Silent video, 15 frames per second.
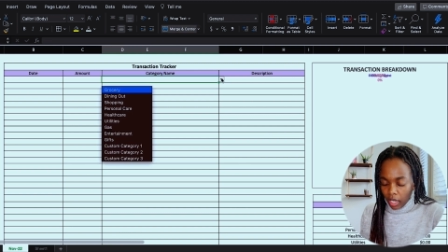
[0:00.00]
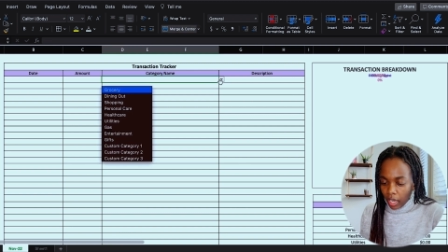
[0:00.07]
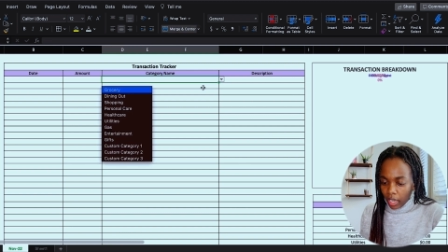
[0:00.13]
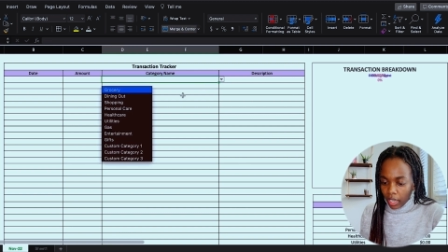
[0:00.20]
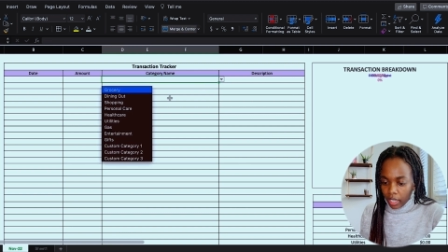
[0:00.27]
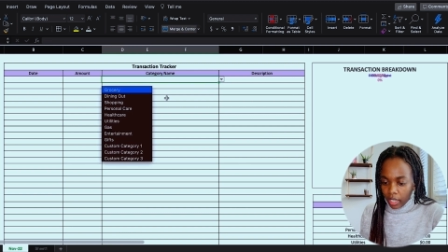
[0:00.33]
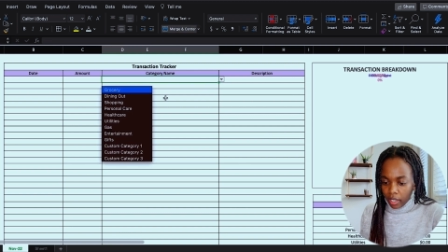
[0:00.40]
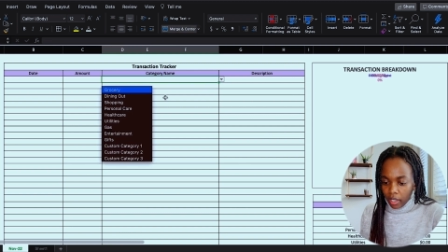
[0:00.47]

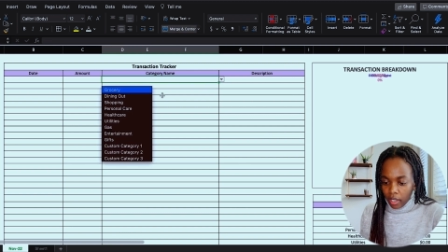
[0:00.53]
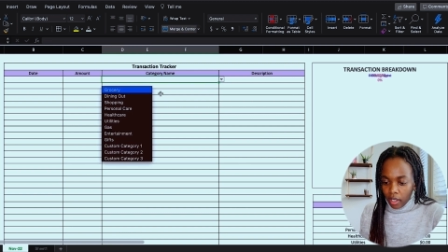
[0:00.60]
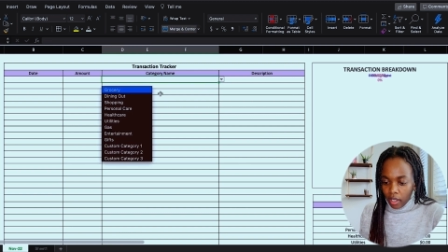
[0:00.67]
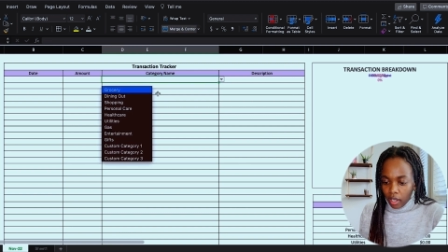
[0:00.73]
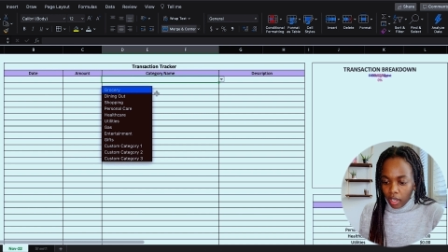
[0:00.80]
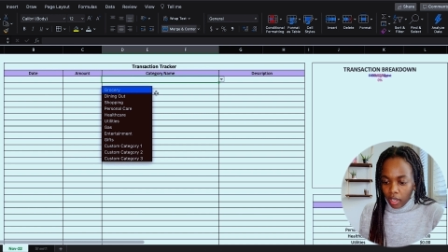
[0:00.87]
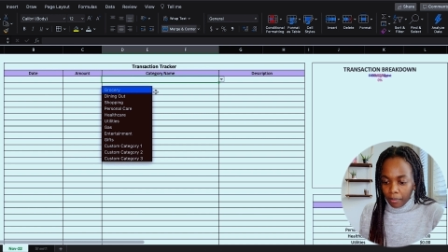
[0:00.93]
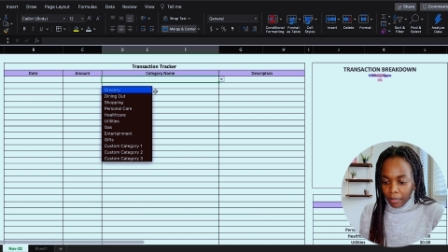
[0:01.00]
I
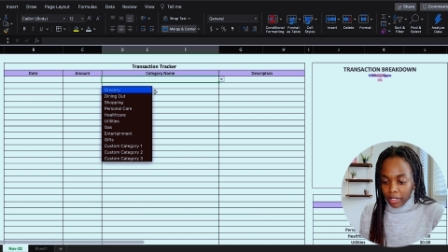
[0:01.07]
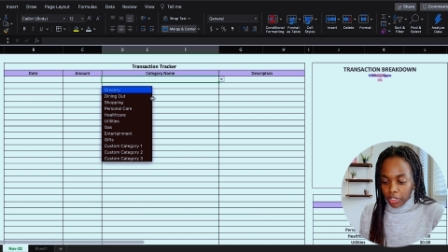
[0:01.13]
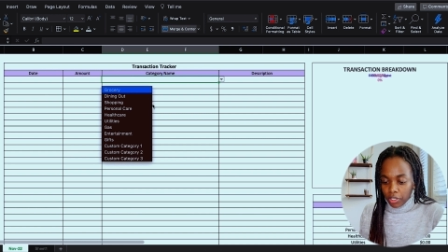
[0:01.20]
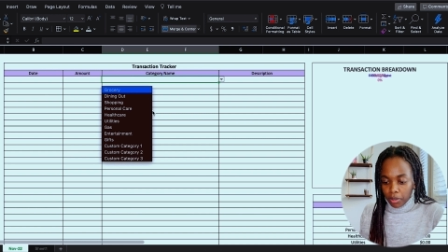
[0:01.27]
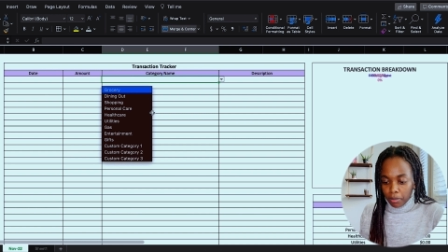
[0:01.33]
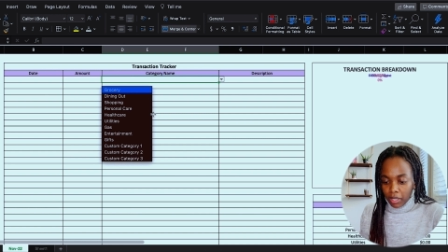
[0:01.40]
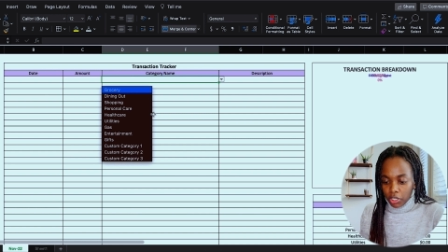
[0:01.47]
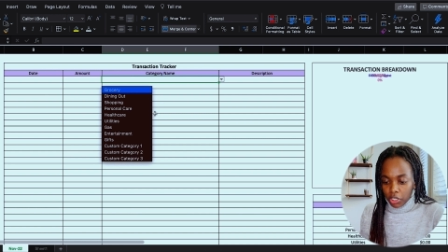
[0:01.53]
um, had
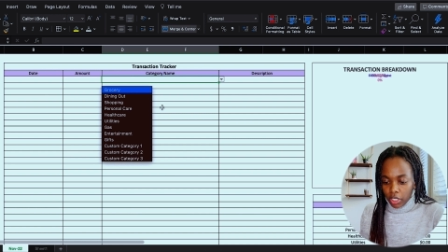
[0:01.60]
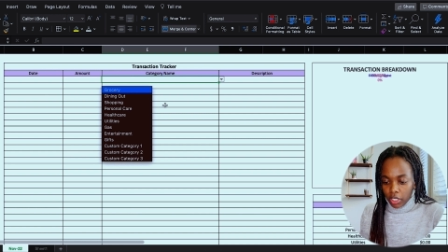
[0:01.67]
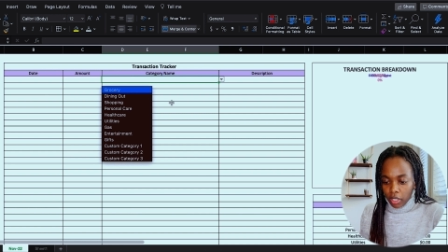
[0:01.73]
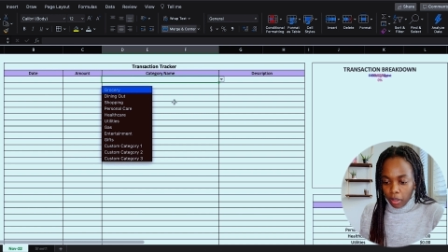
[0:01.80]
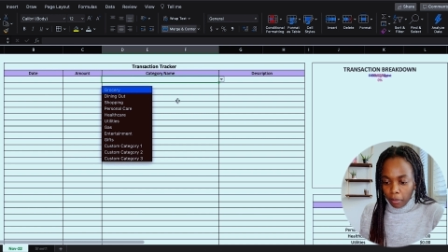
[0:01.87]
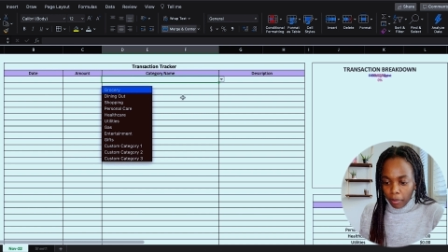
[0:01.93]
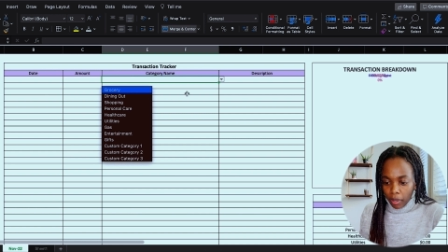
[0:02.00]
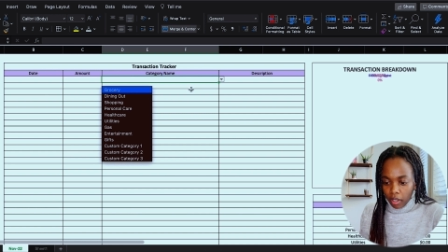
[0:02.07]
just mentioned
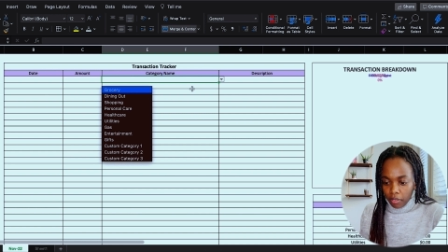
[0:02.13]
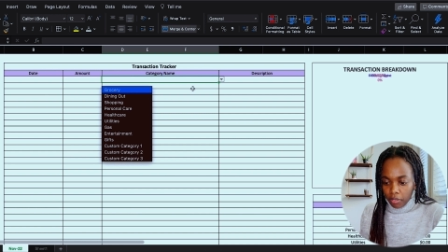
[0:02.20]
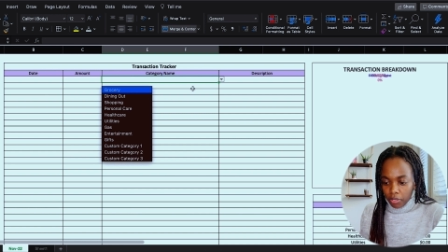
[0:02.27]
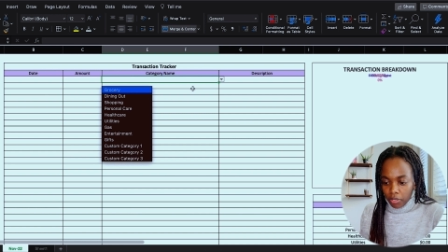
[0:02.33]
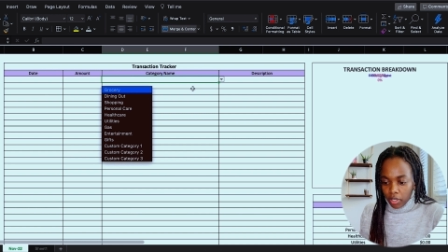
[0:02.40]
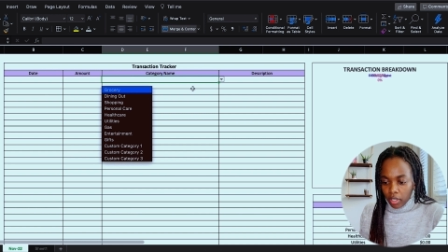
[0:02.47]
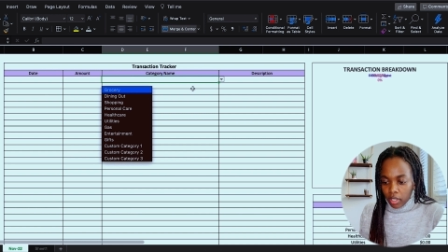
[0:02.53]
above.